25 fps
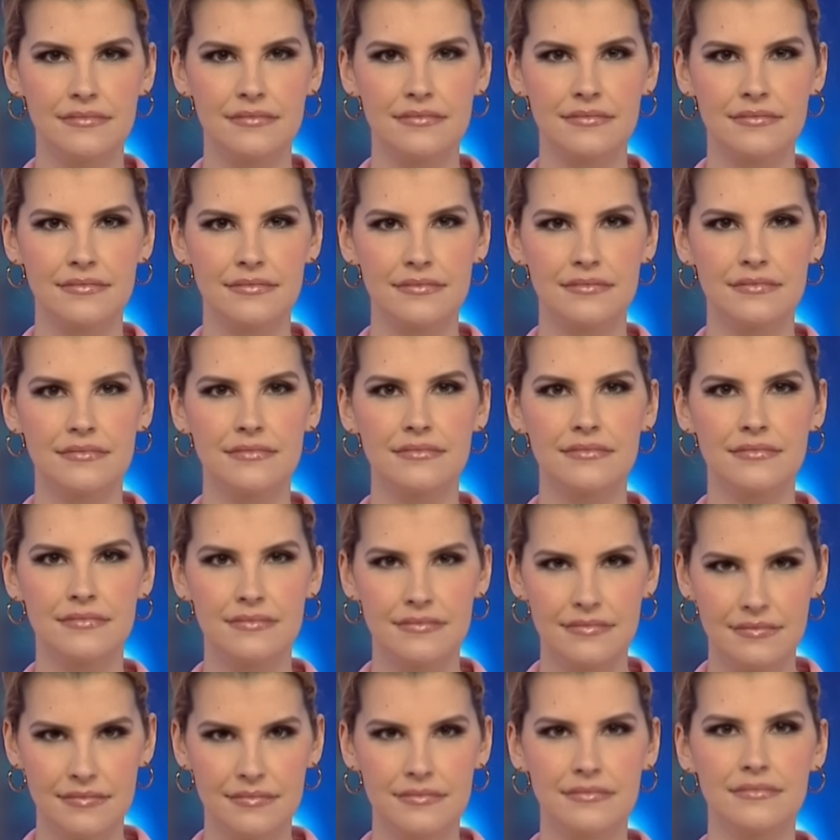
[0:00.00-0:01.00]

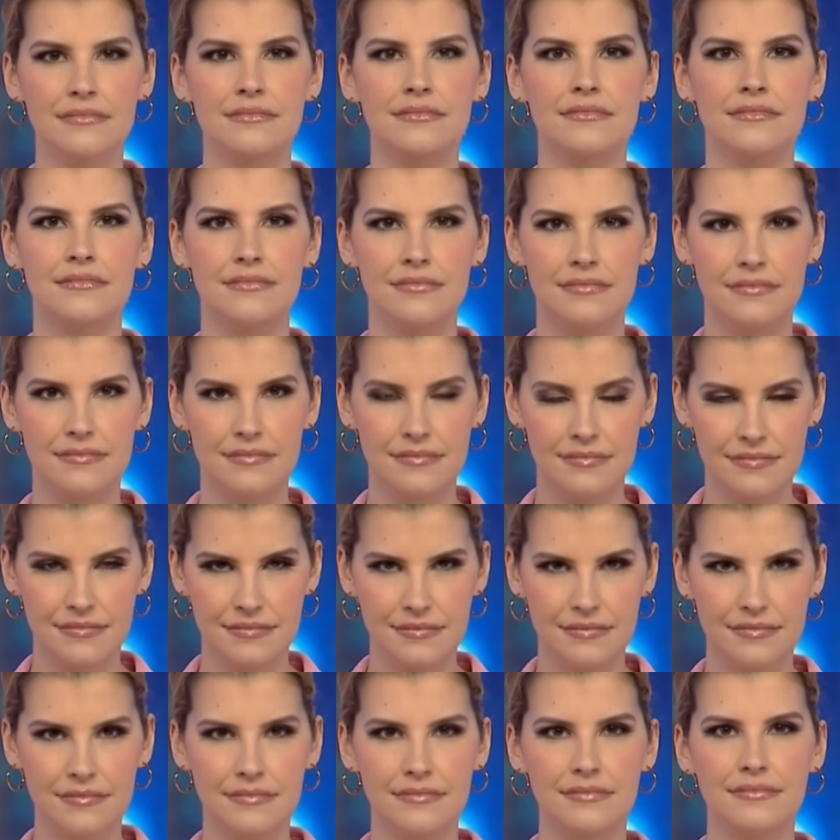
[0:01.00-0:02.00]

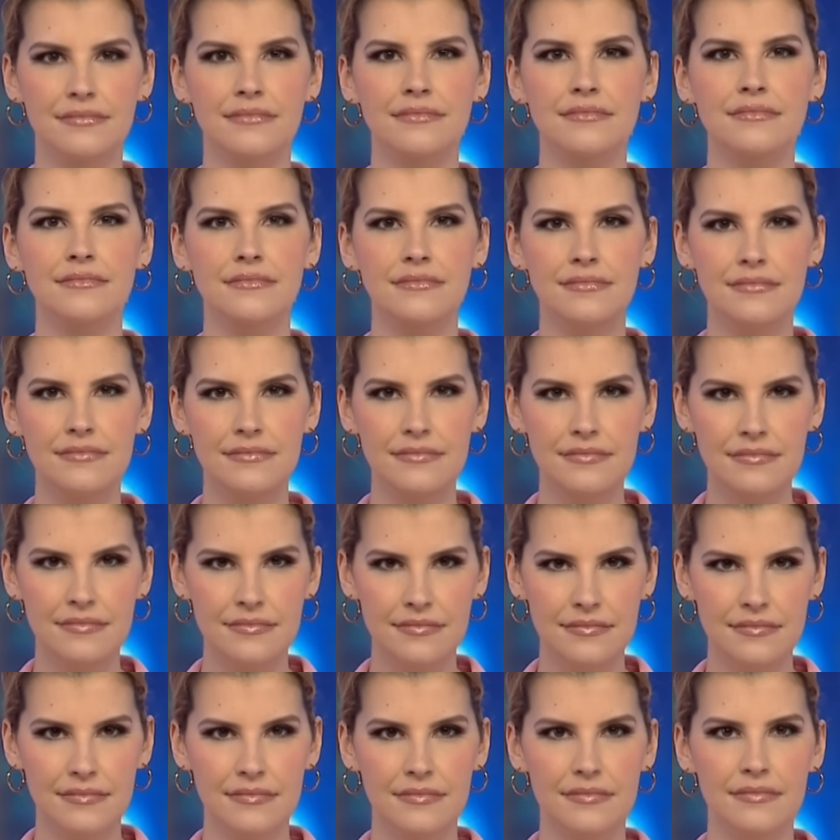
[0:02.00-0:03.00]

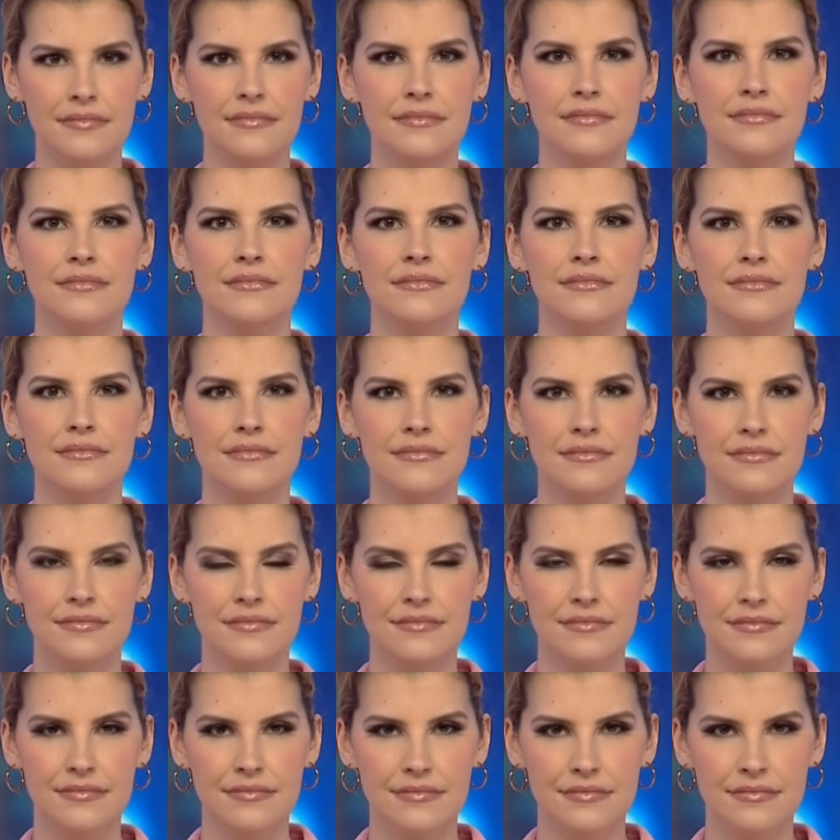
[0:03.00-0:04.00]

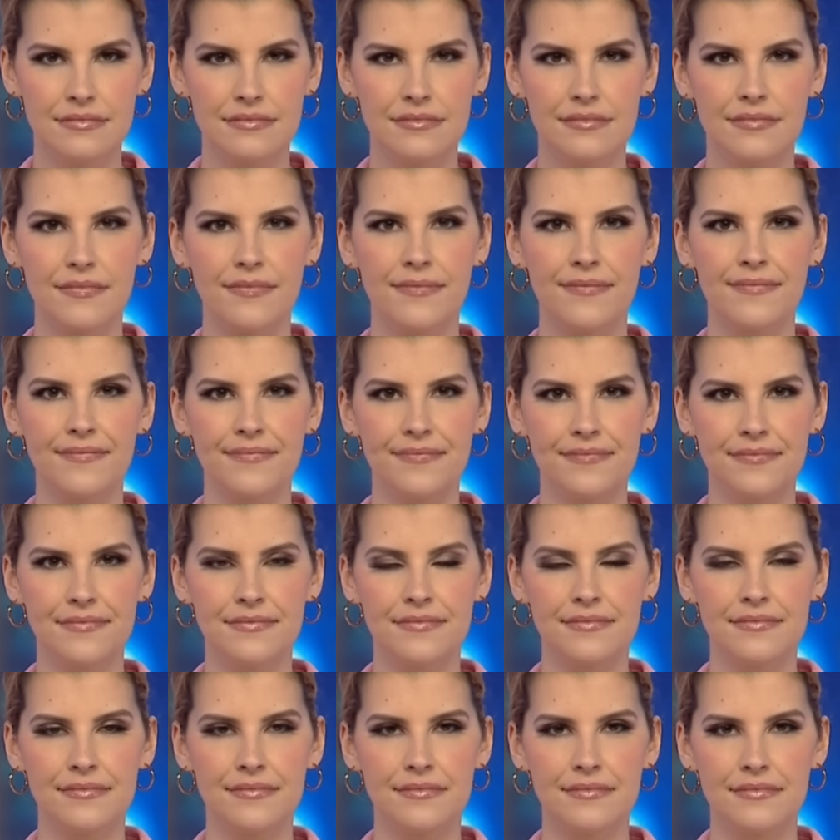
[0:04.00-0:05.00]

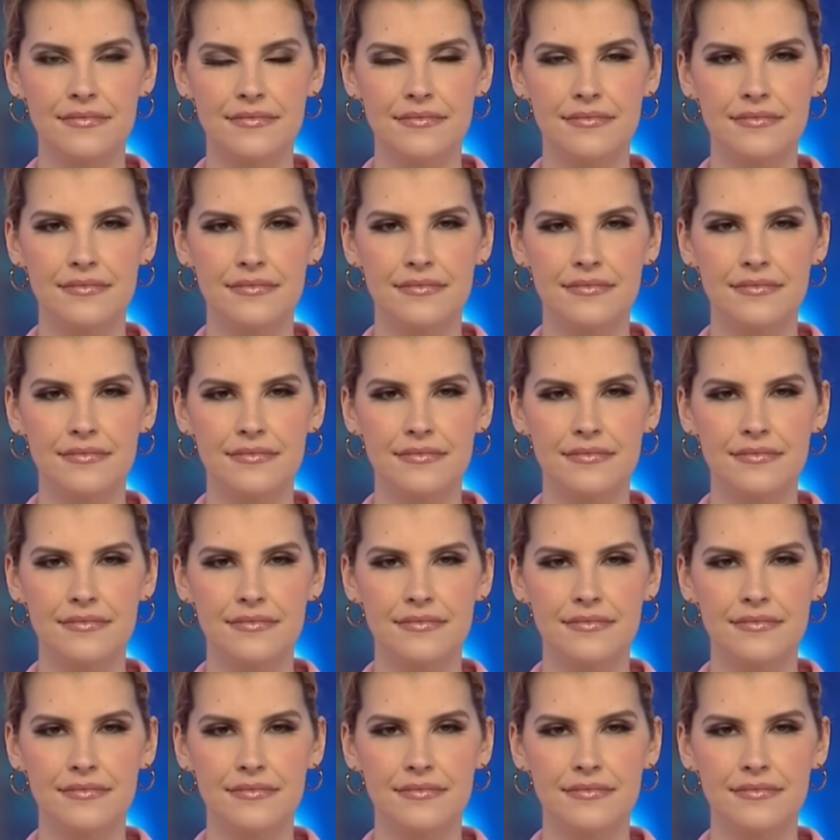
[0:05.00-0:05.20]
This person isn't speaking.